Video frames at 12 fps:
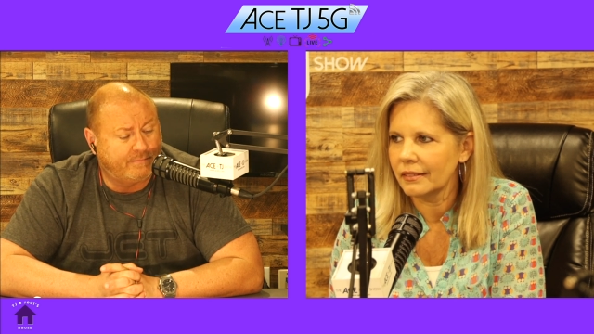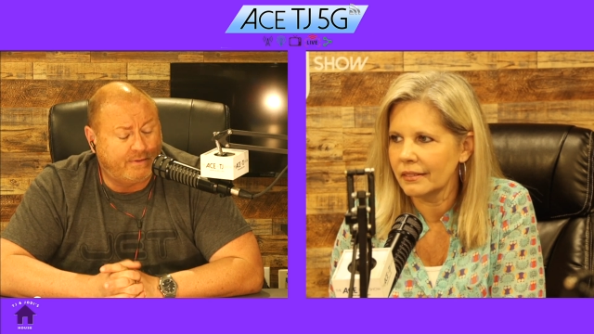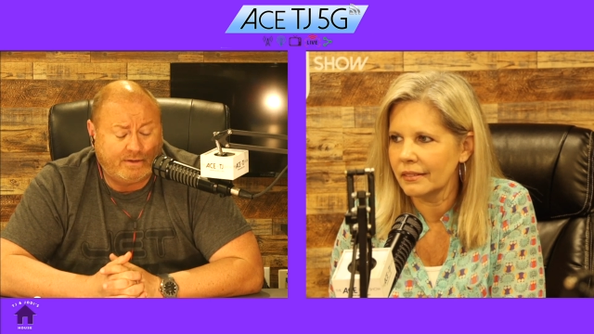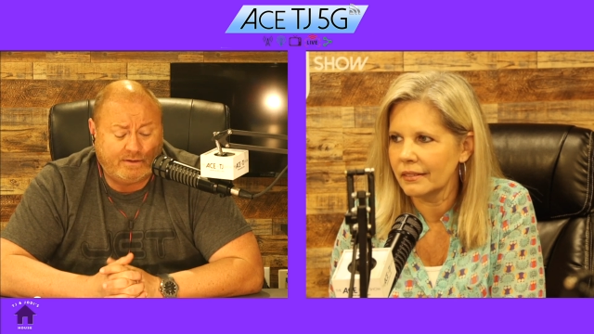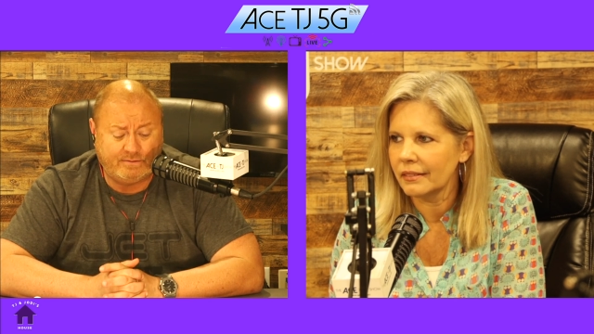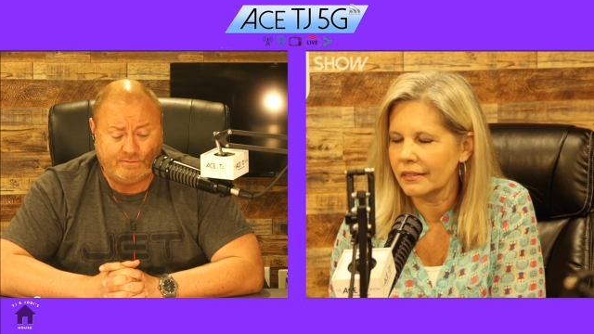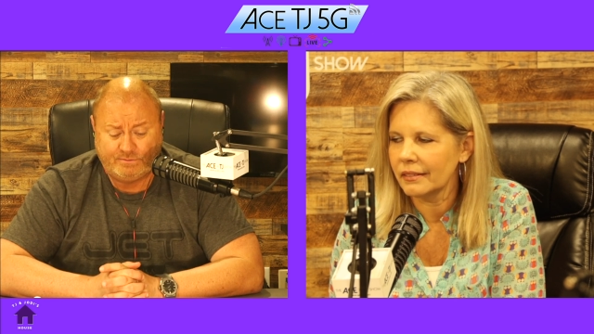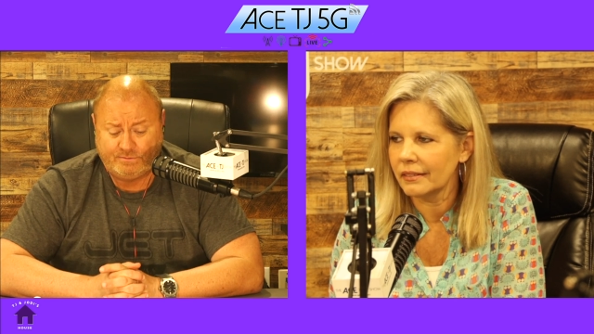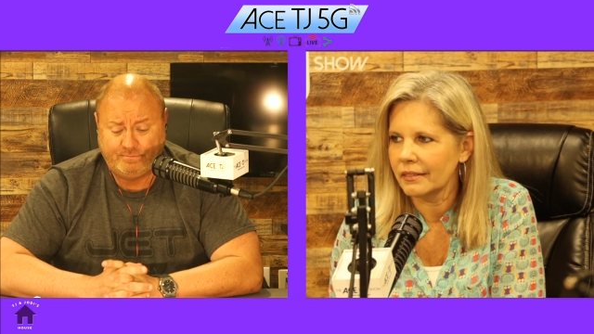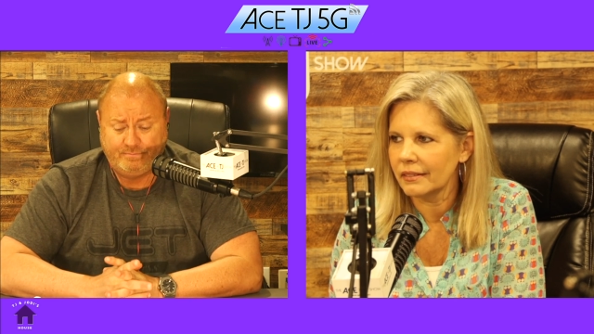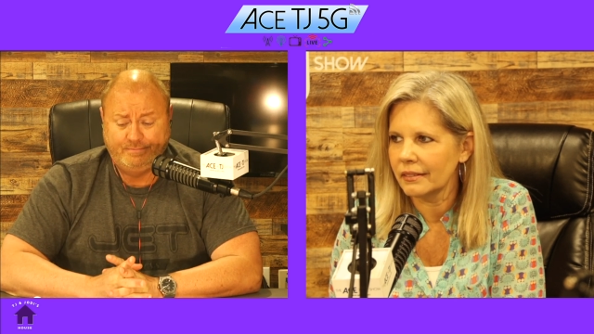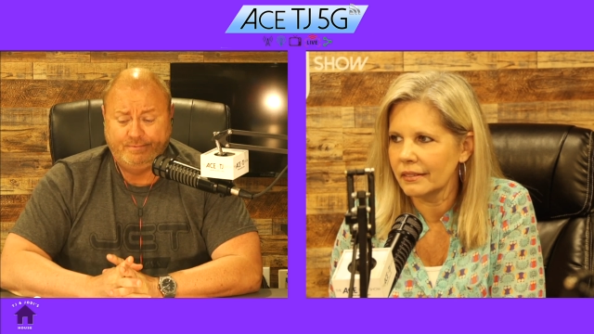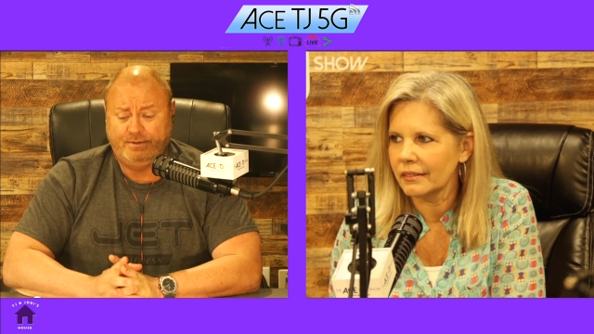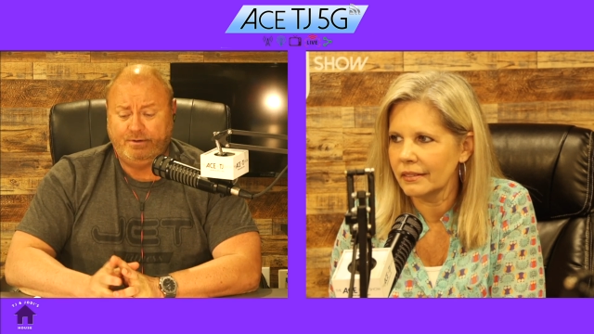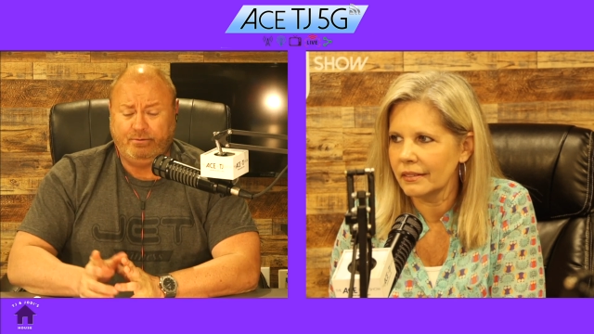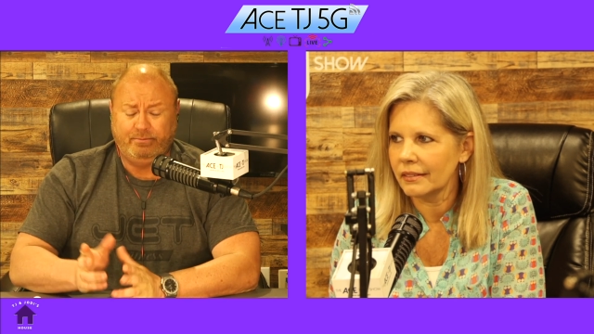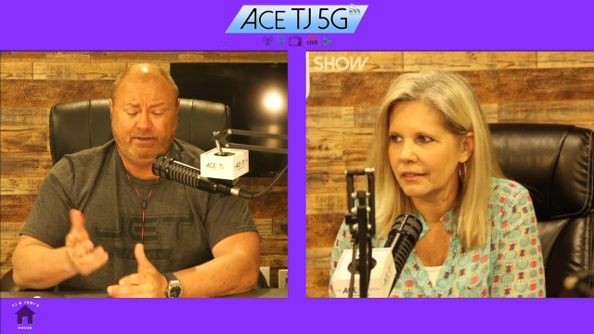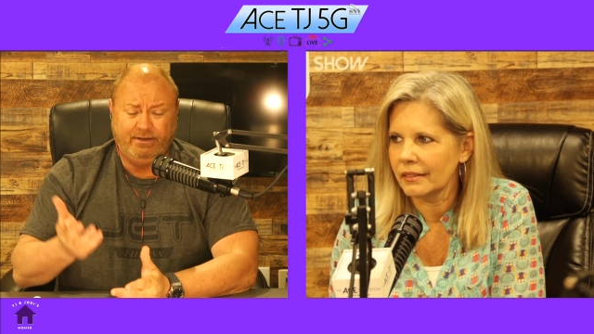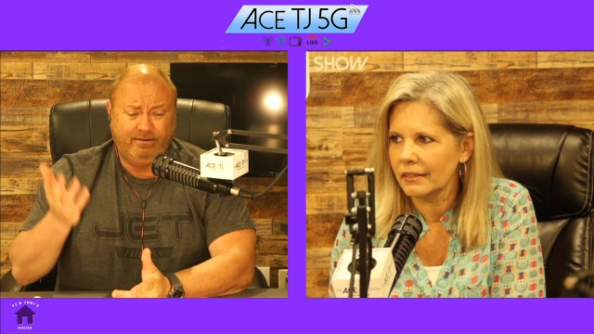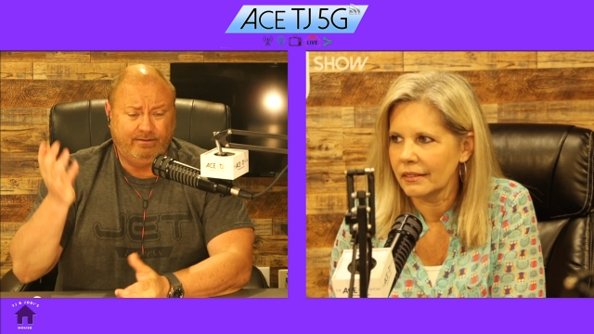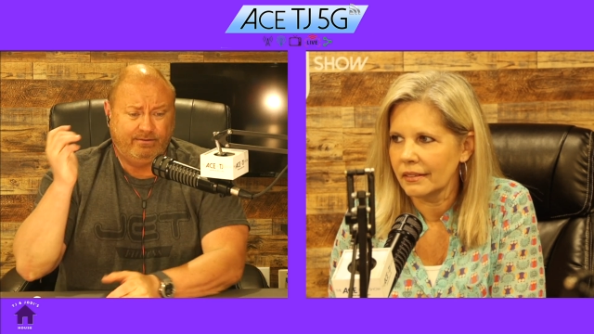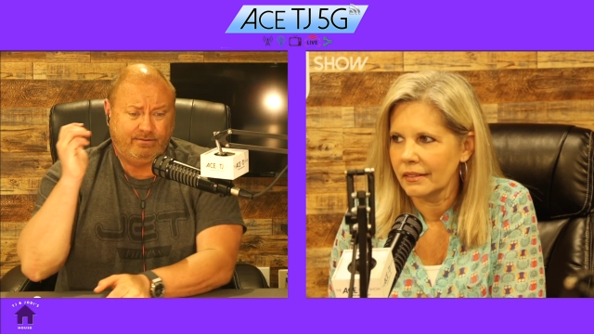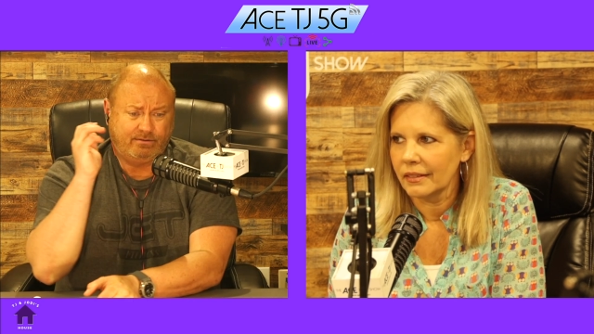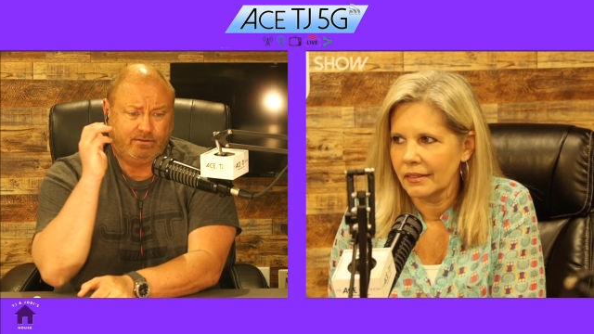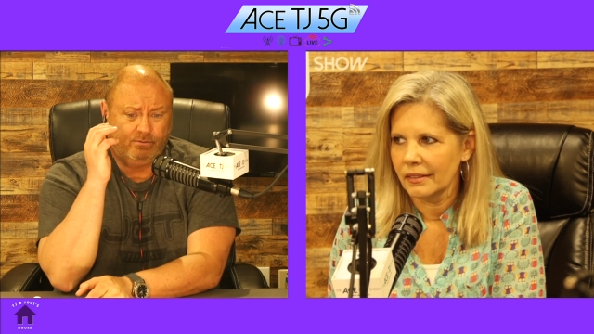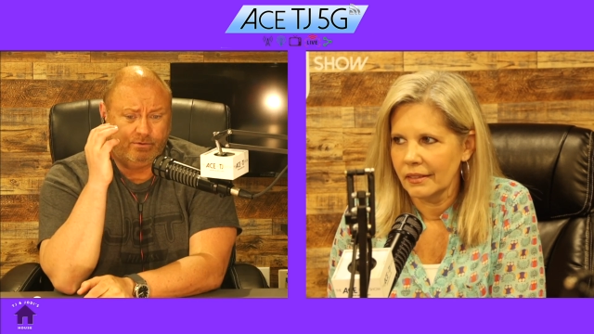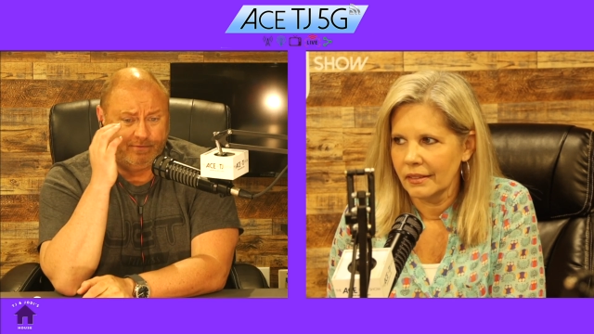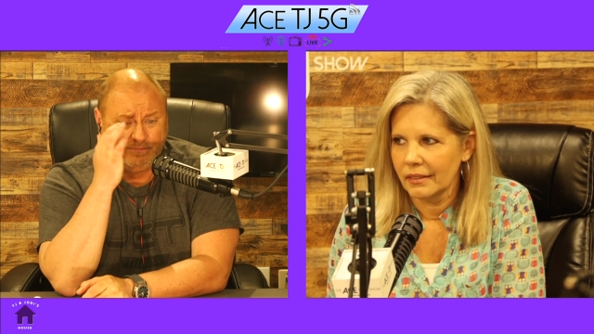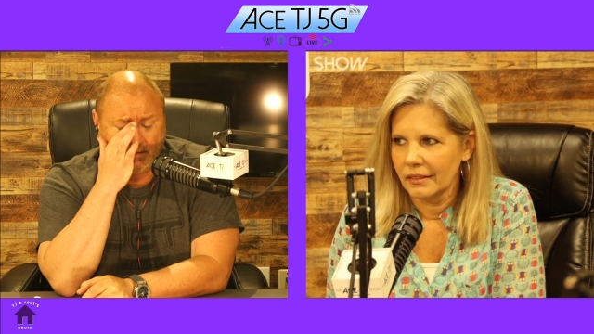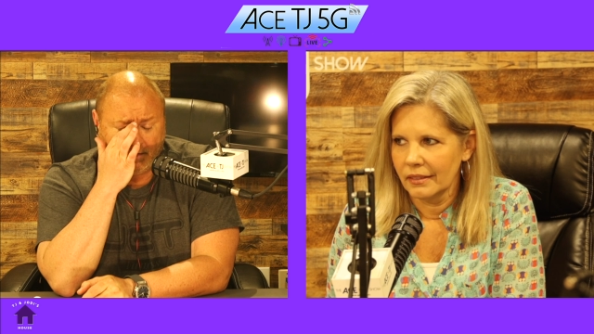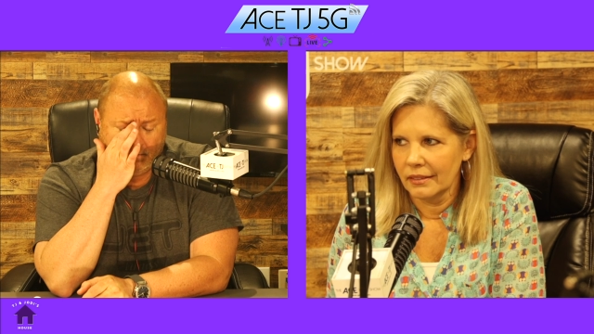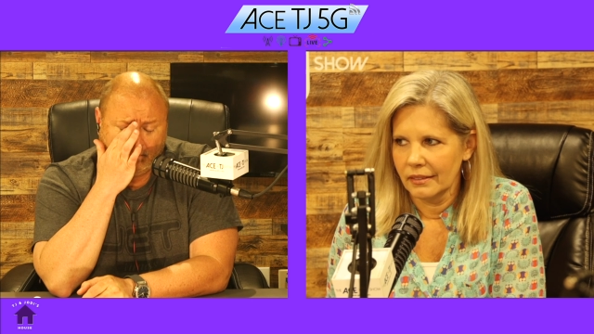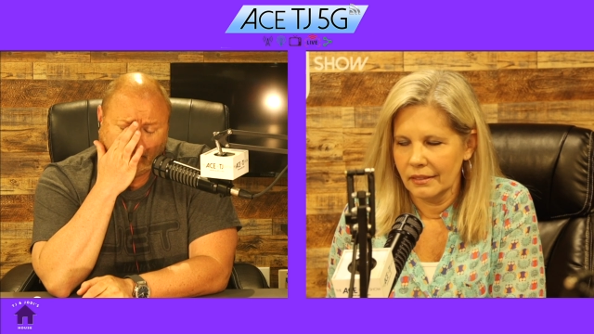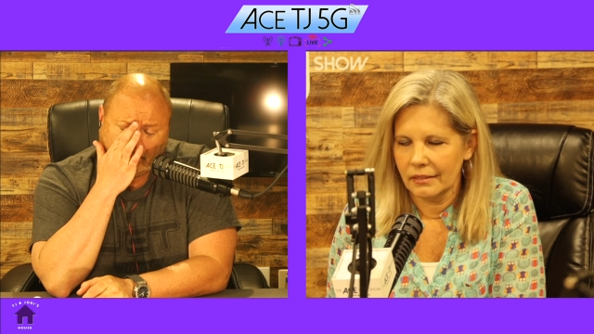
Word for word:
Speaker 1: Yeah, it's, me, just go with the flow.